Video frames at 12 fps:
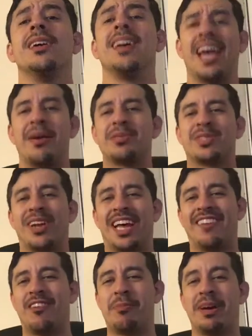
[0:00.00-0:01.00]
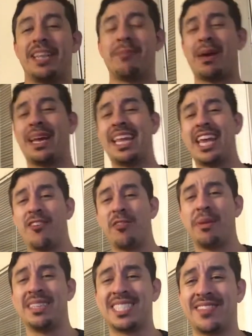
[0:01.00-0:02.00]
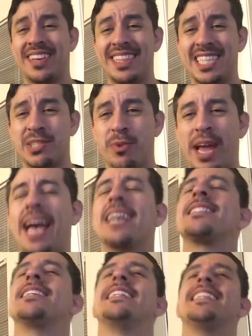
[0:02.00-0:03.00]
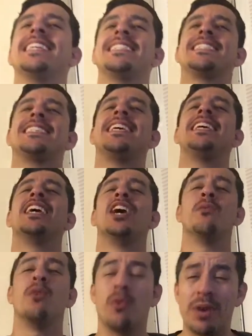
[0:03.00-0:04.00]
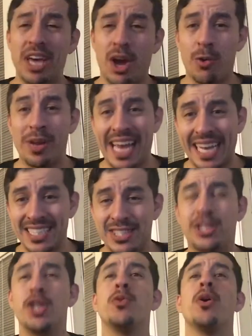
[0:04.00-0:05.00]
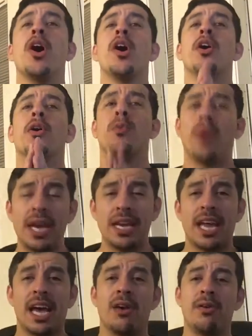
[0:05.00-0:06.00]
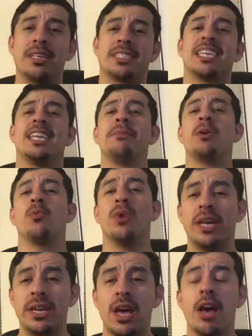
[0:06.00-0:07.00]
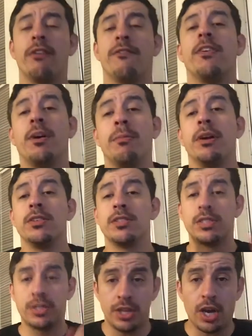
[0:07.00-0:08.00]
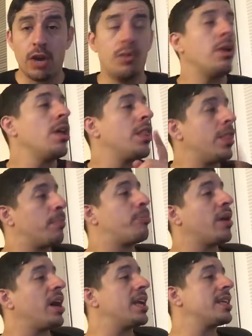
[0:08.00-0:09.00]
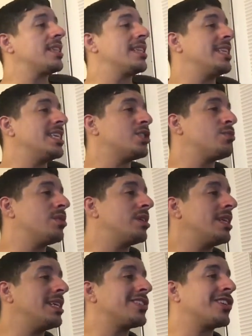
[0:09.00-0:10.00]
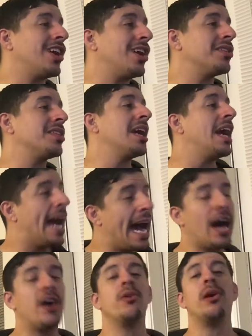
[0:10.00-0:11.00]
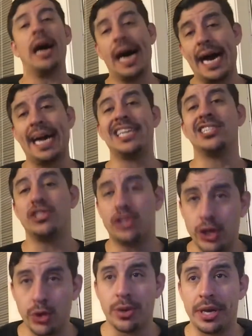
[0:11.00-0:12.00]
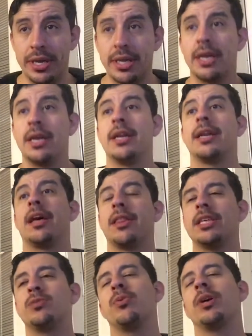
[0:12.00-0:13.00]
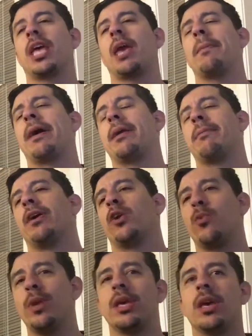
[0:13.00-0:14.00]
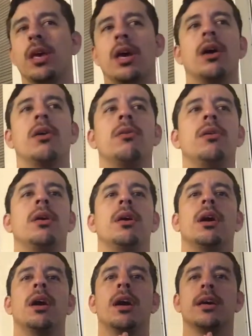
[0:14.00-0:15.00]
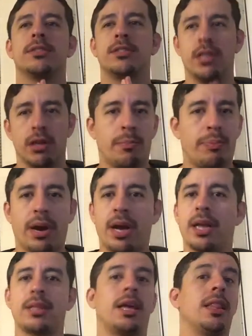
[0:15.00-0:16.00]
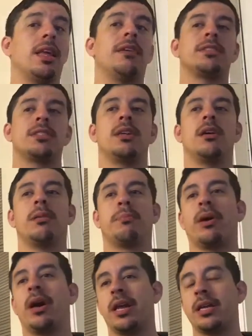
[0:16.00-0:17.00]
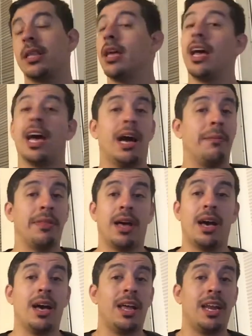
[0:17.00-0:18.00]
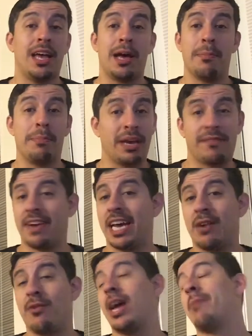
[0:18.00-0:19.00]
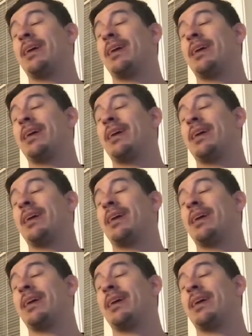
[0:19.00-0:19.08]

Hey, what's going on everybody? Manny here from House Cervantes Reacts, and let's see what we are reacting to right now, and it's going to be one from Snow, Tha Product, and this one is called How I Do It. Now, this one came out about a week ago. Uh, Snow, Tha Product, I love Snow, Tha Product. I'm not a big fan of rap.